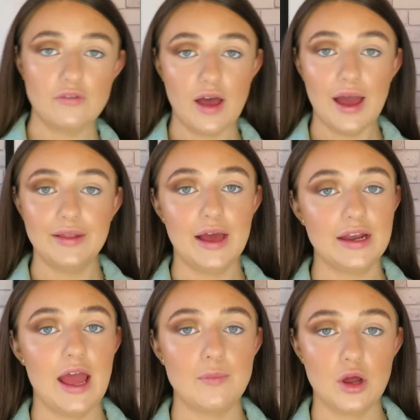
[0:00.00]
For
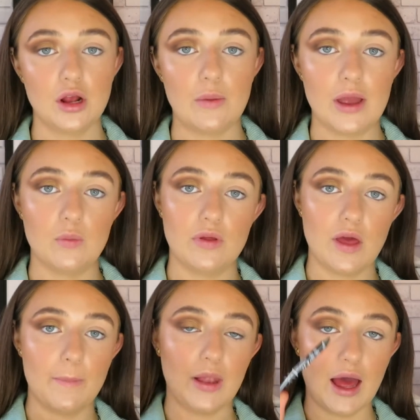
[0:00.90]
eyeliner, I'm going to go in with
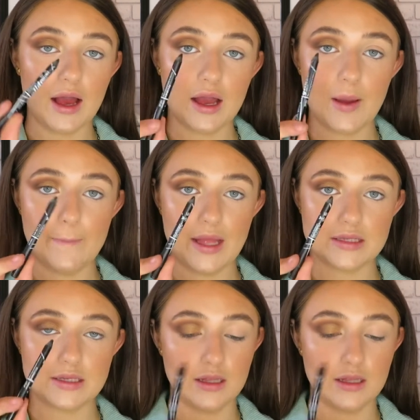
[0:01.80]
a black pencil